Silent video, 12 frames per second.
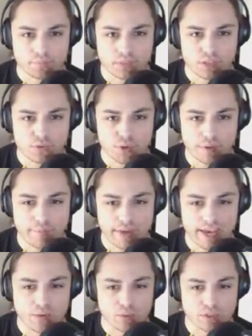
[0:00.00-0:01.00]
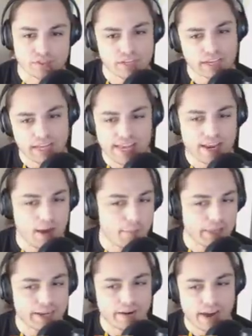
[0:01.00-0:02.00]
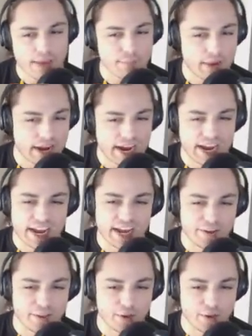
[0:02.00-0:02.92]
Joey Mann was an, a player I had my eye on a little